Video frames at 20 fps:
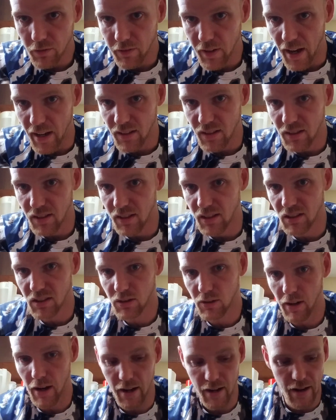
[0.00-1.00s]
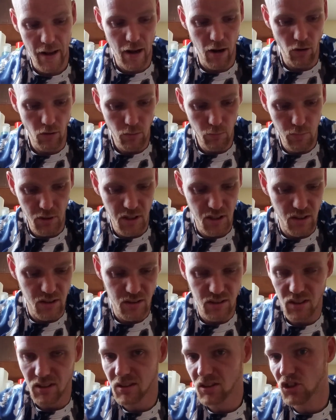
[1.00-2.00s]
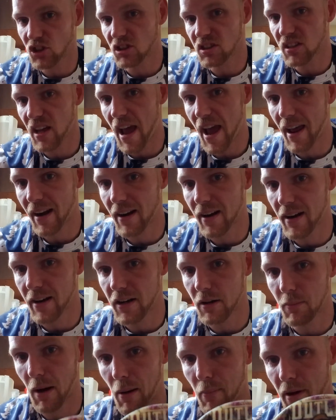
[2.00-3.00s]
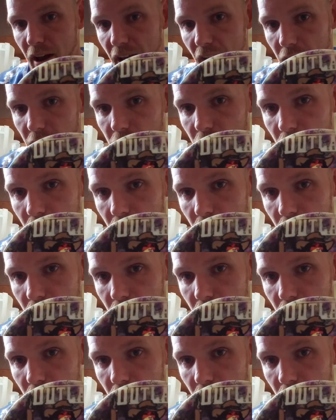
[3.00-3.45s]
Fantadisc right now, because this just added into my bag.